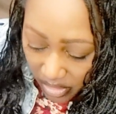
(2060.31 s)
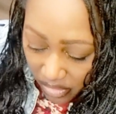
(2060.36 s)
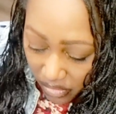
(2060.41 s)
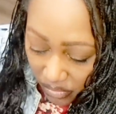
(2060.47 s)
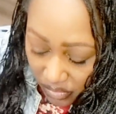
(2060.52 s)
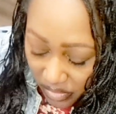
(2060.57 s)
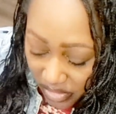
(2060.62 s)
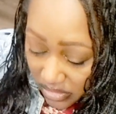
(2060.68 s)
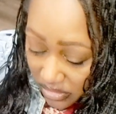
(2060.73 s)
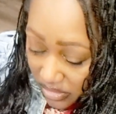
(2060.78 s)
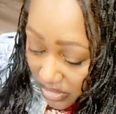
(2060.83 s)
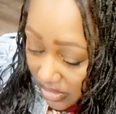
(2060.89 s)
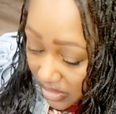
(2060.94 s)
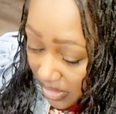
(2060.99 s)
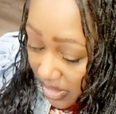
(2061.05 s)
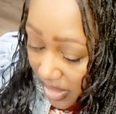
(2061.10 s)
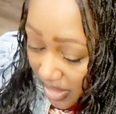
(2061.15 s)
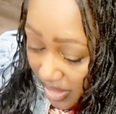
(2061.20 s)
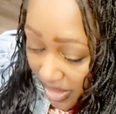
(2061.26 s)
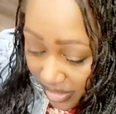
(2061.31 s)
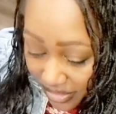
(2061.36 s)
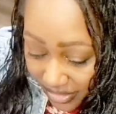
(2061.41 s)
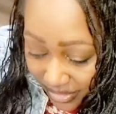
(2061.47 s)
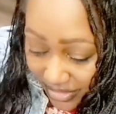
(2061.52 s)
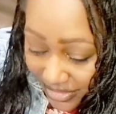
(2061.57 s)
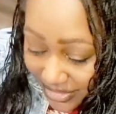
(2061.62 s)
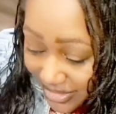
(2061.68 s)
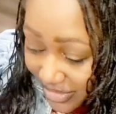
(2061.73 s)
what the
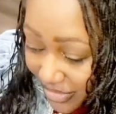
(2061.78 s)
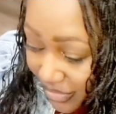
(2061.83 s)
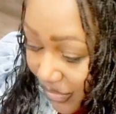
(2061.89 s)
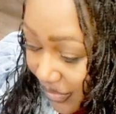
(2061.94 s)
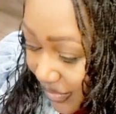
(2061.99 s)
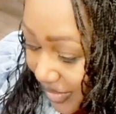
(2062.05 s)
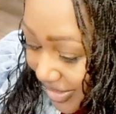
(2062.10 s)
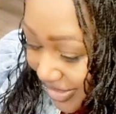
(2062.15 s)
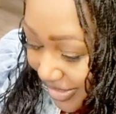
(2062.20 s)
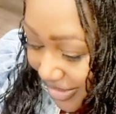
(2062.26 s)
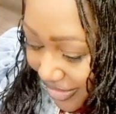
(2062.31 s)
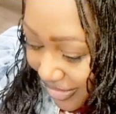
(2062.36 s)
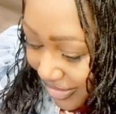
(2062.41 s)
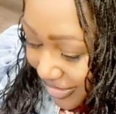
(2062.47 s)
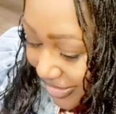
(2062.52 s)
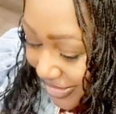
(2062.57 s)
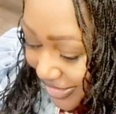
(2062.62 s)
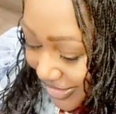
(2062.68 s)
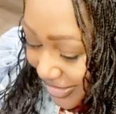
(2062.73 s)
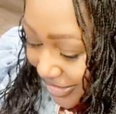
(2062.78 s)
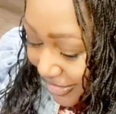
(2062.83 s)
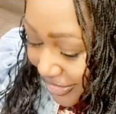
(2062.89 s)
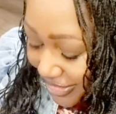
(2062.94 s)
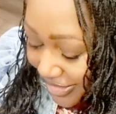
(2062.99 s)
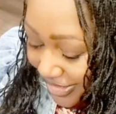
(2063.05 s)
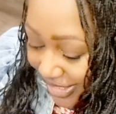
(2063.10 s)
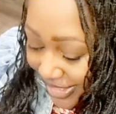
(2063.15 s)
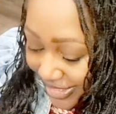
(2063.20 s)
heck is going on
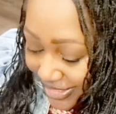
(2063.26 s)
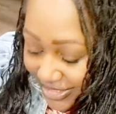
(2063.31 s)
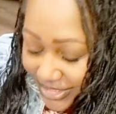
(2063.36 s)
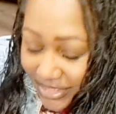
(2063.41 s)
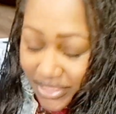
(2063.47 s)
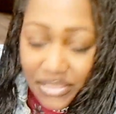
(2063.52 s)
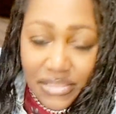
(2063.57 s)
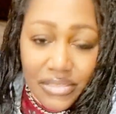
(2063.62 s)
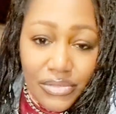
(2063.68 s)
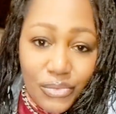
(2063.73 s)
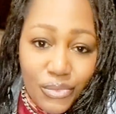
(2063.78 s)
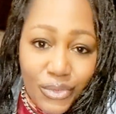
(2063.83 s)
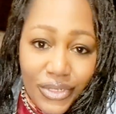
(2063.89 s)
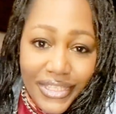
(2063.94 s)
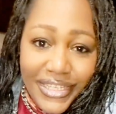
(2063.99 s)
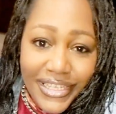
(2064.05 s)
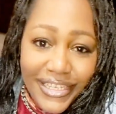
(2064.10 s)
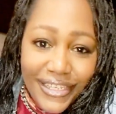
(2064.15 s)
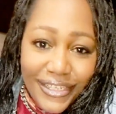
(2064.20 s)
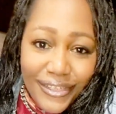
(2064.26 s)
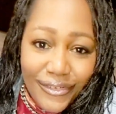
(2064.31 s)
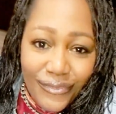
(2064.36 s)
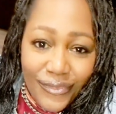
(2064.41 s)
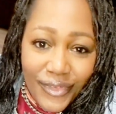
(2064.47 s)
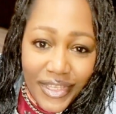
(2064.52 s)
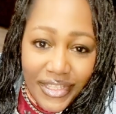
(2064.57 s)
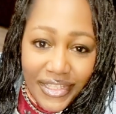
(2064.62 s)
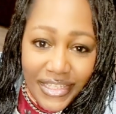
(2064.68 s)
here? This is a really good
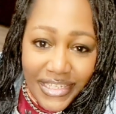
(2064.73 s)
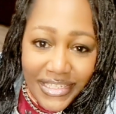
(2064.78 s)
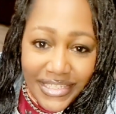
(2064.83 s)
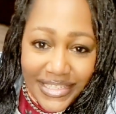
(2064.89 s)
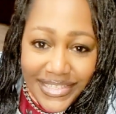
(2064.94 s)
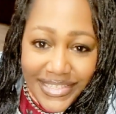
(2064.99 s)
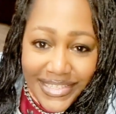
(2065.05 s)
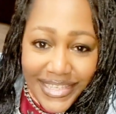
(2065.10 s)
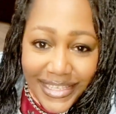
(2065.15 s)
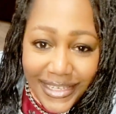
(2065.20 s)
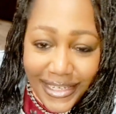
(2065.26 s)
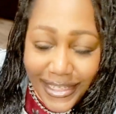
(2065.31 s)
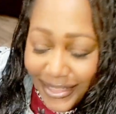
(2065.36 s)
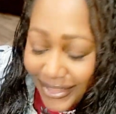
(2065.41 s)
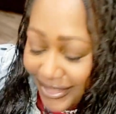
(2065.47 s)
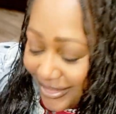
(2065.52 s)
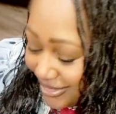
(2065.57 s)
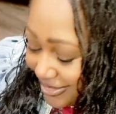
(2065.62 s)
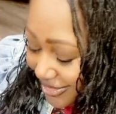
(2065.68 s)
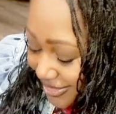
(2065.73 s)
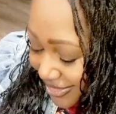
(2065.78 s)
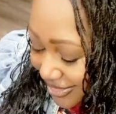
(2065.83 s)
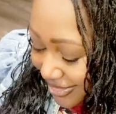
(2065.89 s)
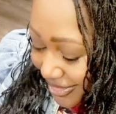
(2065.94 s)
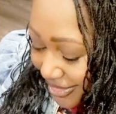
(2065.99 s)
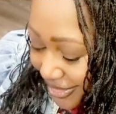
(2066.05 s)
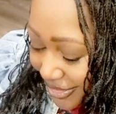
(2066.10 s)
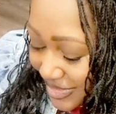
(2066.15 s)
feeling to sit in.
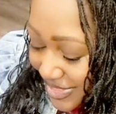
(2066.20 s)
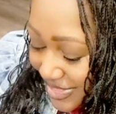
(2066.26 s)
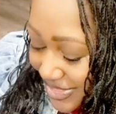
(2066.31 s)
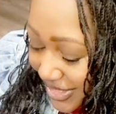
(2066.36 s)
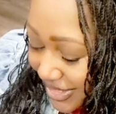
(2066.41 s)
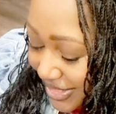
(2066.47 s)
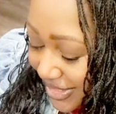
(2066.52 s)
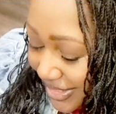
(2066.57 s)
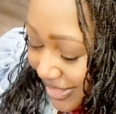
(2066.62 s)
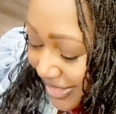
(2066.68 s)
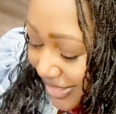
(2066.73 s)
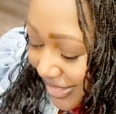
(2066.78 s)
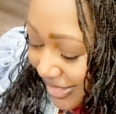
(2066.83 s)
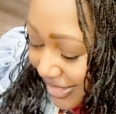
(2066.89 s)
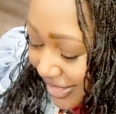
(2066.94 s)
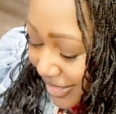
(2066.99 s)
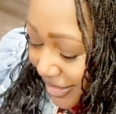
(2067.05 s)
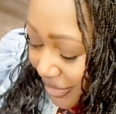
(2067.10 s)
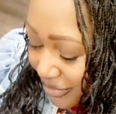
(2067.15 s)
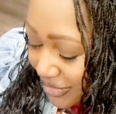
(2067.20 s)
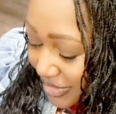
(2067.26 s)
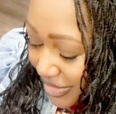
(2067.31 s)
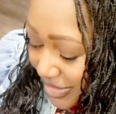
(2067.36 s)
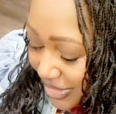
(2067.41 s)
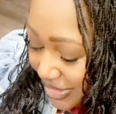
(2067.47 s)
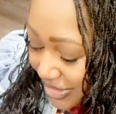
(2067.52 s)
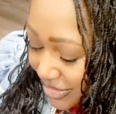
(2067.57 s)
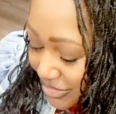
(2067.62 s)
I'm sitting in it and I'm
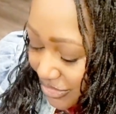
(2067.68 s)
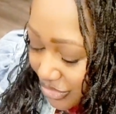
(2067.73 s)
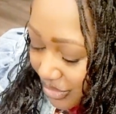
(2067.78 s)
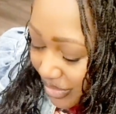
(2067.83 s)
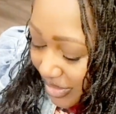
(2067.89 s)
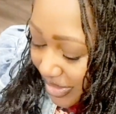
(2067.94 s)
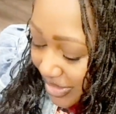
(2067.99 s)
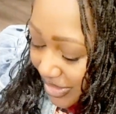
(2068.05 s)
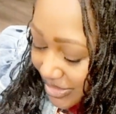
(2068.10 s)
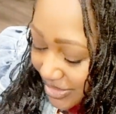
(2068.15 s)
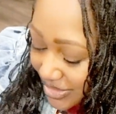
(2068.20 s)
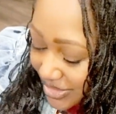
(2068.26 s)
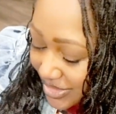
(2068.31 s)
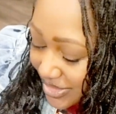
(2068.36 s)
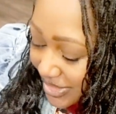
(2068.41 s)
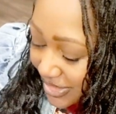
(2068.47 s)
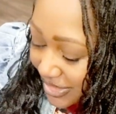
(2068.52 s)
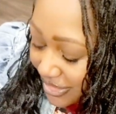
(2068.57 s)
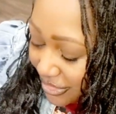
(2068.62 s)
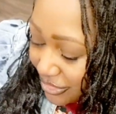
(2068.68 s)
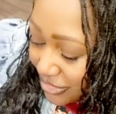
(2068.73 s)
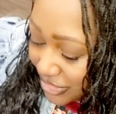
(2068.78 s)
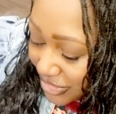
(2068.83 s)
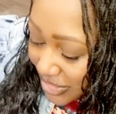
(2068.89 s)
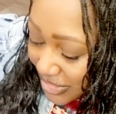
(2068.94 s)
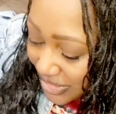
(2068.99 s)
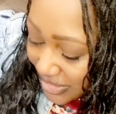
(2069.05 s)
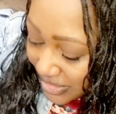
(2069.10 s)
really enjoying this
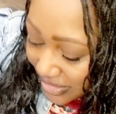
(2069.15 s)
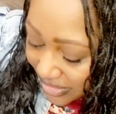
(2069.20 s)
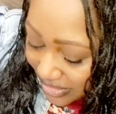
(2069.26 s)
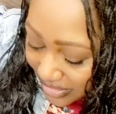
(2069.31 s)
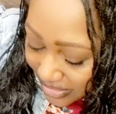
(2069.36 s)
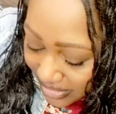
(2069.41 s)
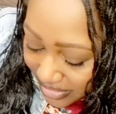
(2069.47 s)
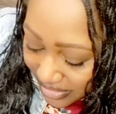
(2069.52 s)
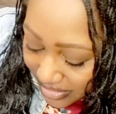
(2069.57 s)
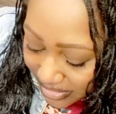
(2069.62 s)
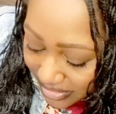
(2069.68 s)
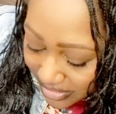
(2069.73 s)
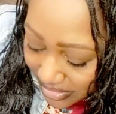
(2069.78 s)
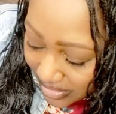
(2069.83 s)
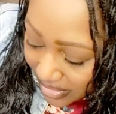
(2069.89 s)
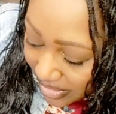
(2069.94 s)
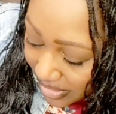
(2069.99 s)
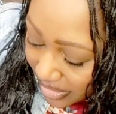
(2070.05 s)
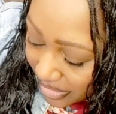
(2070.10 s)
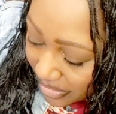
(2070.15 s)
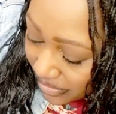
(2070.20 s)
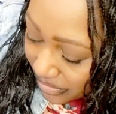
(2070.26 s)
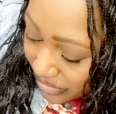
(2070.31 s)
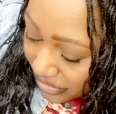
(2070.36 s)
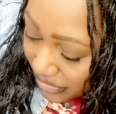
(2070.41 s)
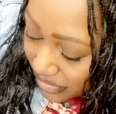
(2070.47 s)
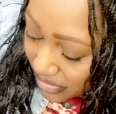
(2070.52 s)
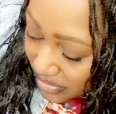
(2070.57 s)
energy.
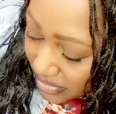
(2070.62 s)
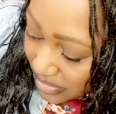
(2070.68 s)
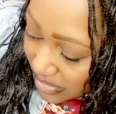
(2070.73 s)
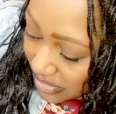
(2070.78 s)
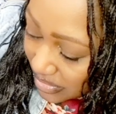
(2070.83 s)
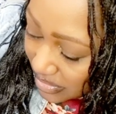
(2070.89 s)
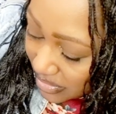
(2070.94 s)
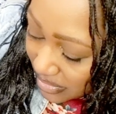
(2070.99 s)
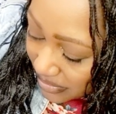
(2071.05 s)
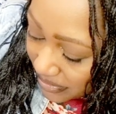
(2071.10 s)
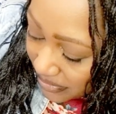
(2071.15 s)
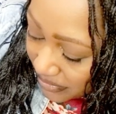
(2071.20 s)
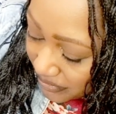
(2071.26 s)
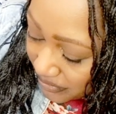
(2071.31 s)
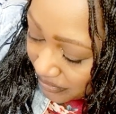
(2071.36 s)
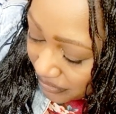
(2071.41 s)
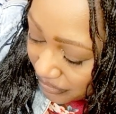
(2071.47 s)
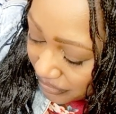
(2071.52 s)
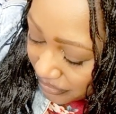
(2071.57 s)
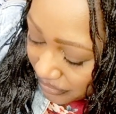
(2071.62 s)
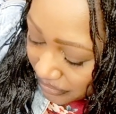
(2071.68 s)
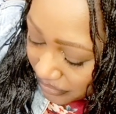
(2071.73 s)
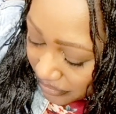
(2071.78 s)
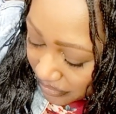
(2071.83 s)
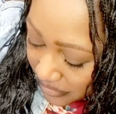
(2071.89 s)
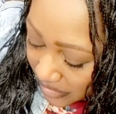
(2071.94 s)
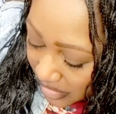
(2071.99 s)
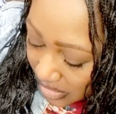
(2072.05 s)
Health,
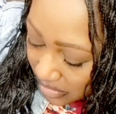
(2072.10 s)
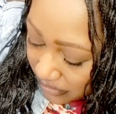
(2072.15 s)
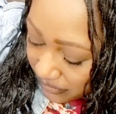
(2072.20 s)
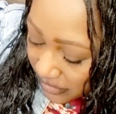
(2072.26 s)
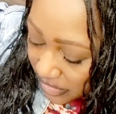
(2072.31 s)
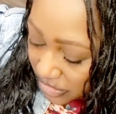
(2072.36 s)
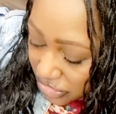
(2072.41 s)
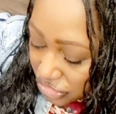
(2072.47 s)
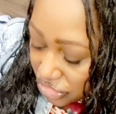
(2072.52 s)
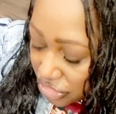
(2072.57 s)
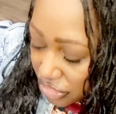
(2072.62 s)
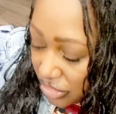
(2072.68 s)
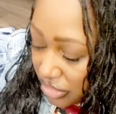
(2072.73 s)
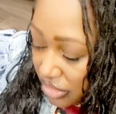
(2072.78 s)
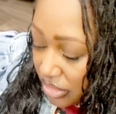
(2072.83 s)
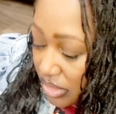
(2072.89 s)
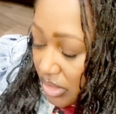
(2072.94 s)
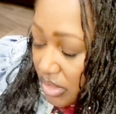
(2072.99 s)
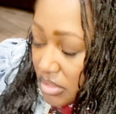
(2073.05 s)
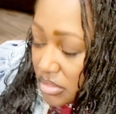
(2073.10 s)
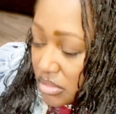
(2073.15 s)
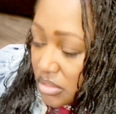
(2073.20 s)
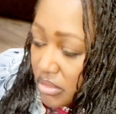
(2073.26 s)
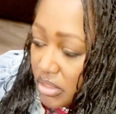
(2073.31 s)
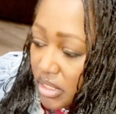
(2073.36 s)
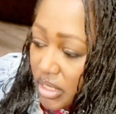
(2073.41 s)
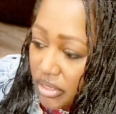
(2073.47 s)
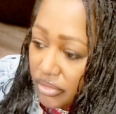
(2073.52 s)
adventure.
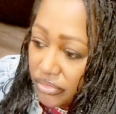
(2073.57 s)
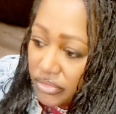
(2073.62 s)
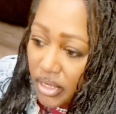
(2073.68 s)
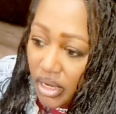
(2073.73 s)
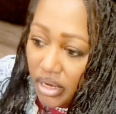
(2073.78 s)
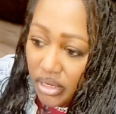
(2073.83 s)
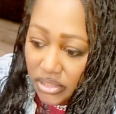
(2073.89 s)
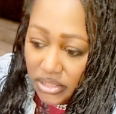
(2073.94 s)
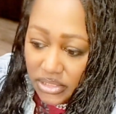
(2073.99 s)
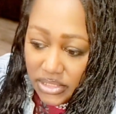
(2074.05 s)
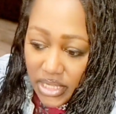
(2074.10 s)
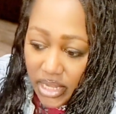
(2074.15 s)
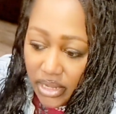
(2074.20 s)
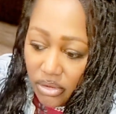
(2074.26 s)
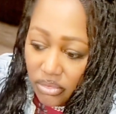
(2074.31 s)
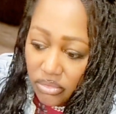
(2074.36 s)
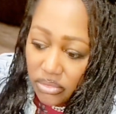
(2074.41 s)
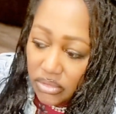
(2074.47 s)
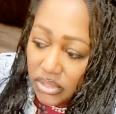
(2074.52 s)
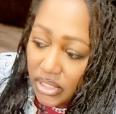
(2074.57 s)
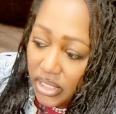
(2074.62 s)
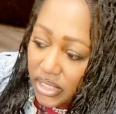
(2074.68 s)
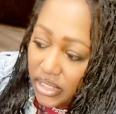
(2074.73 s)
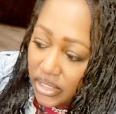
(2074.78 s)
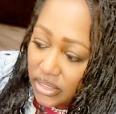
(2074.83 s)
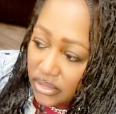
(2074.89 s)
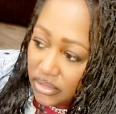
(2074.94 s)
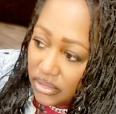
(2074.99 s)
So the health card is out,
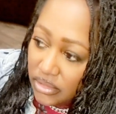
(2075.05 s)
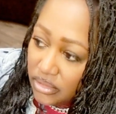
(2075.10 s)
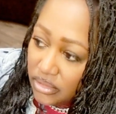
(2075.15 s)
and